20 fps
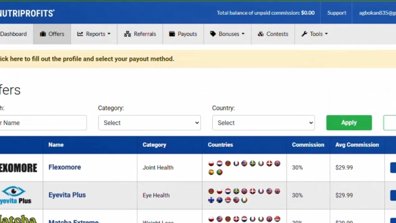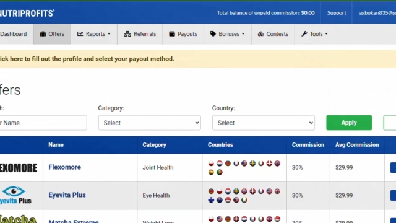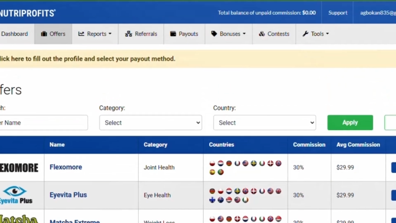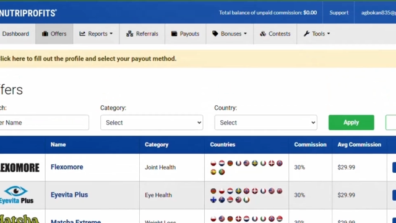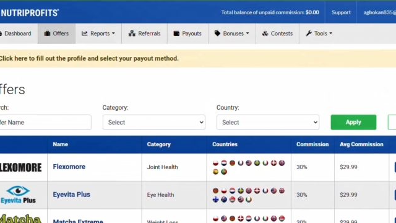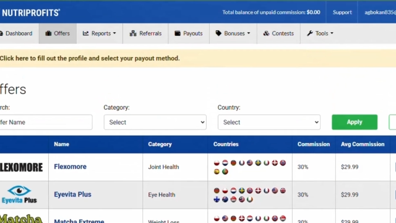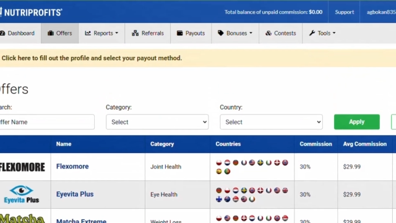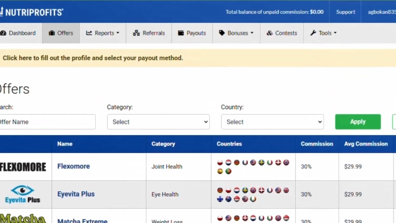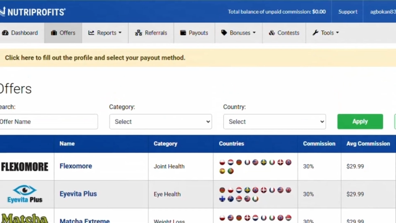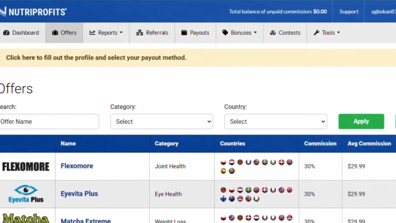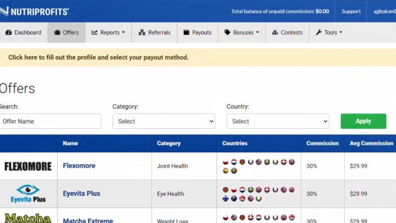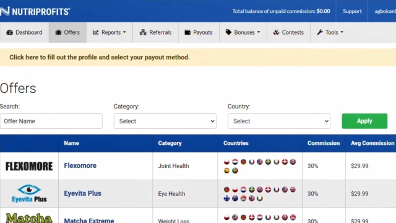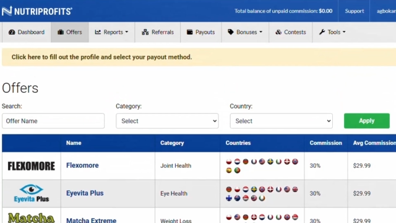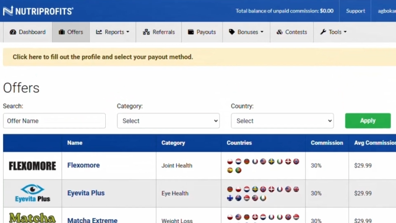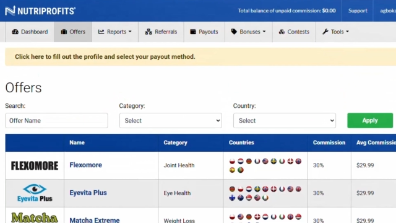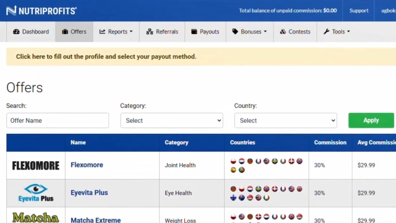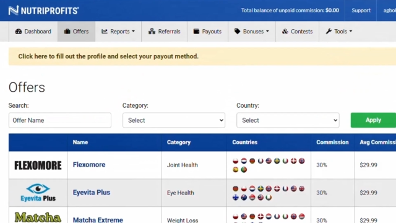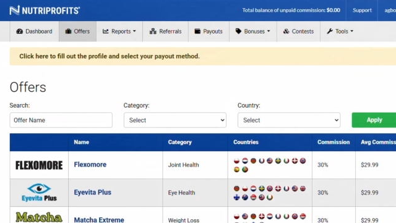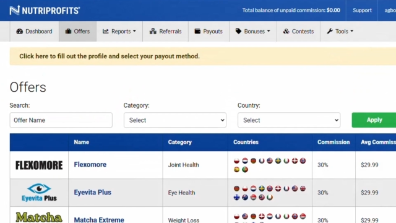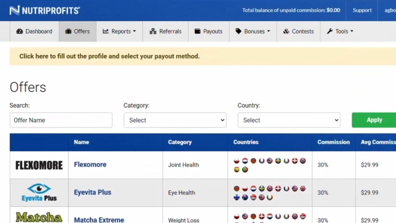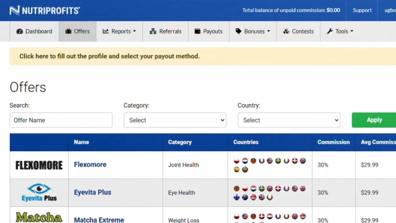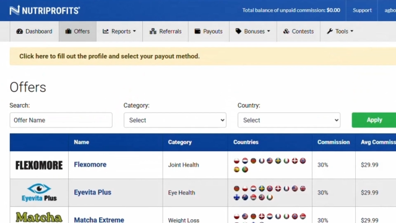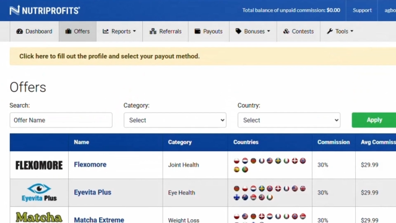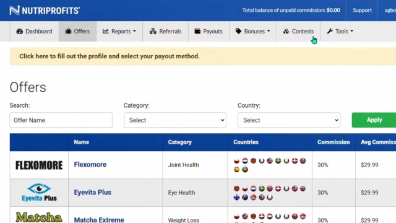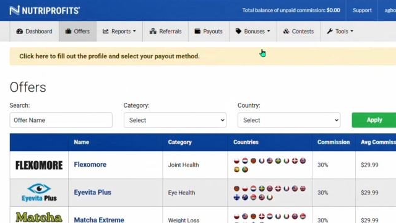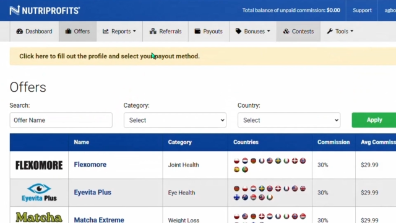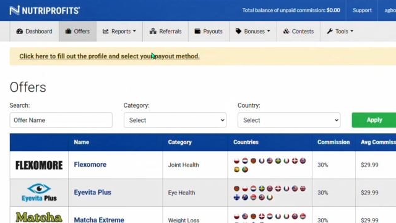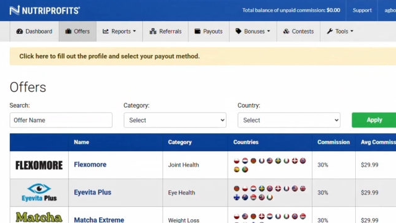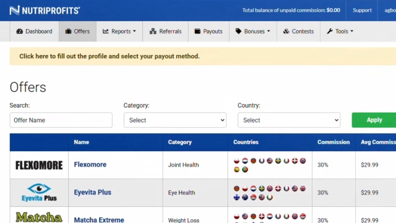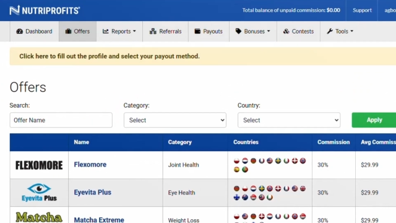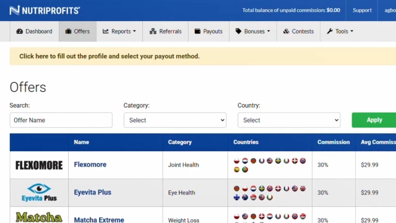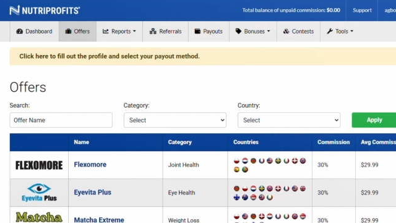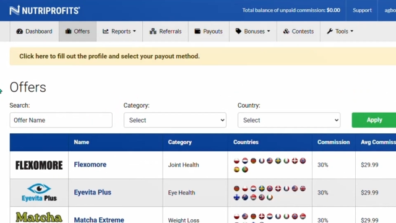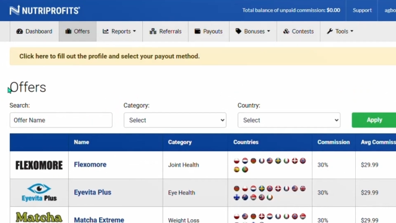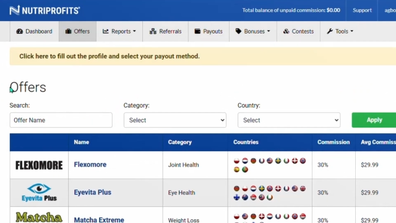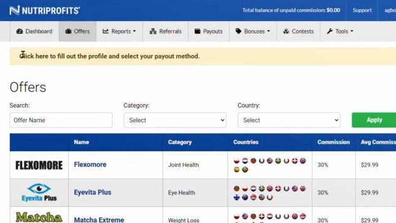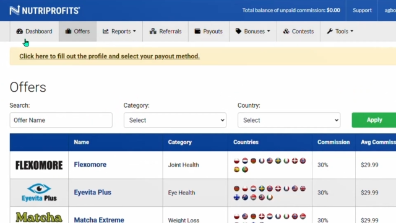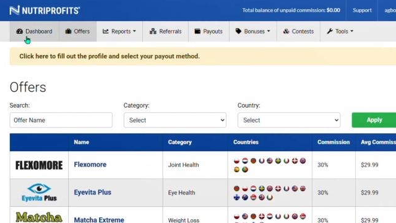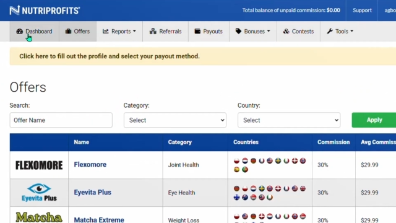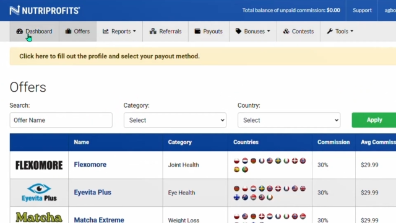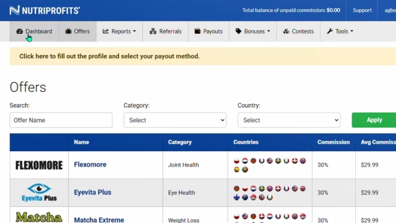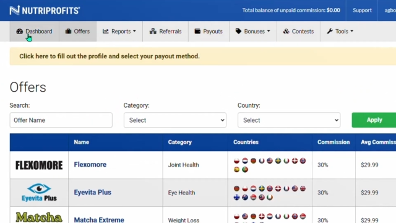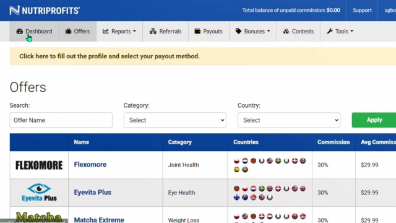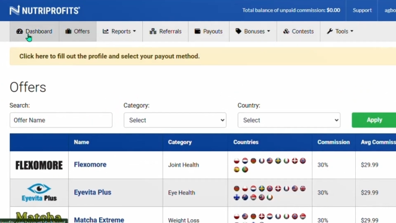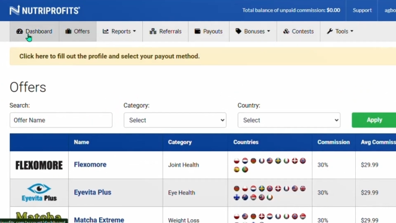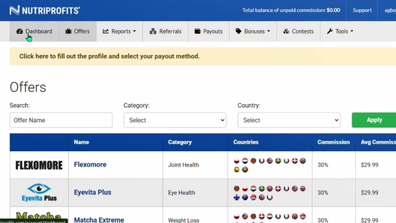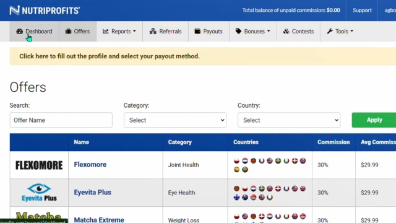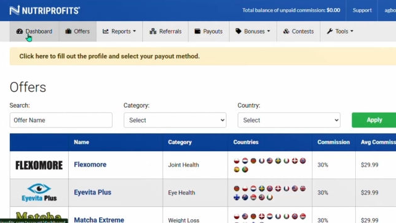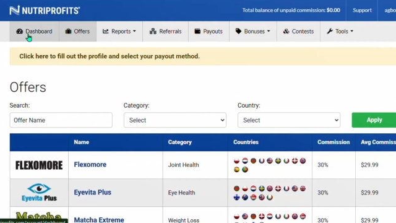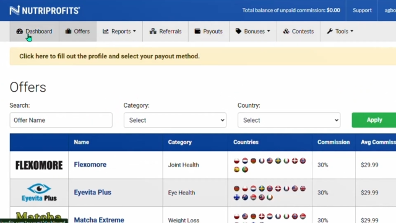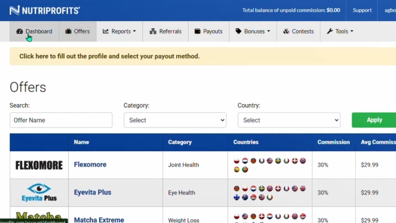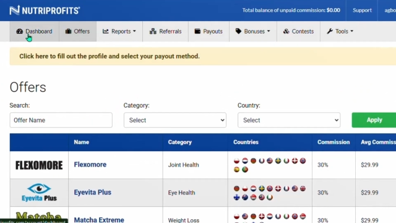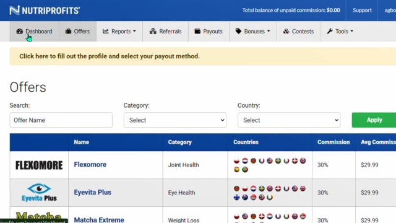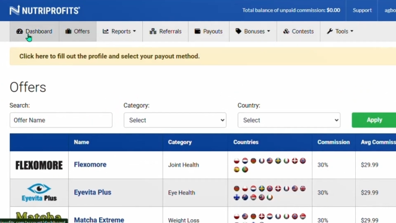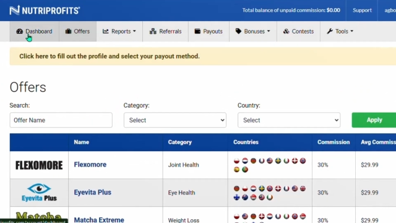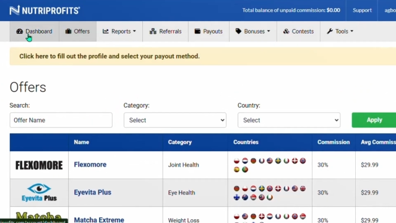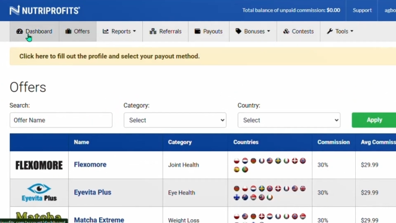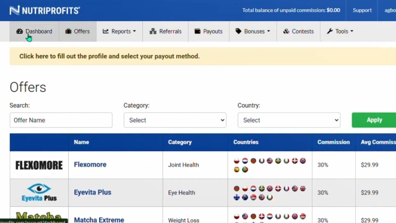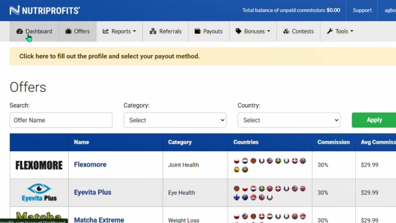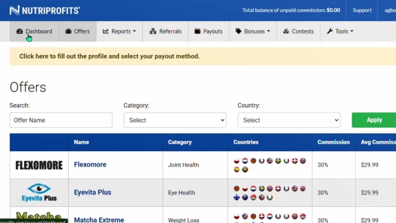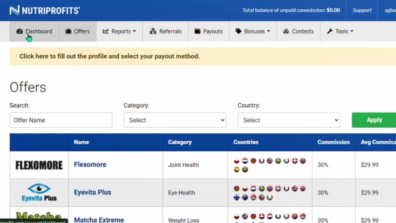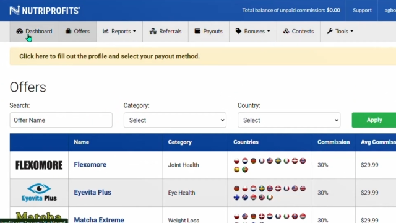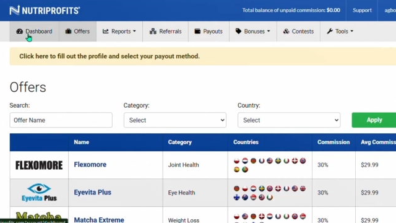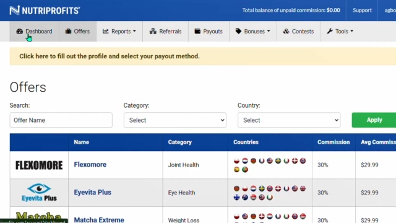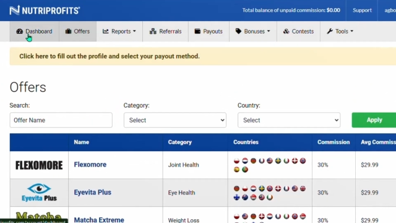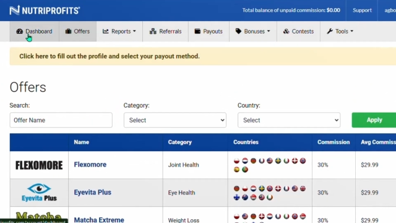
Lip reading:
[unreadable: no face in view]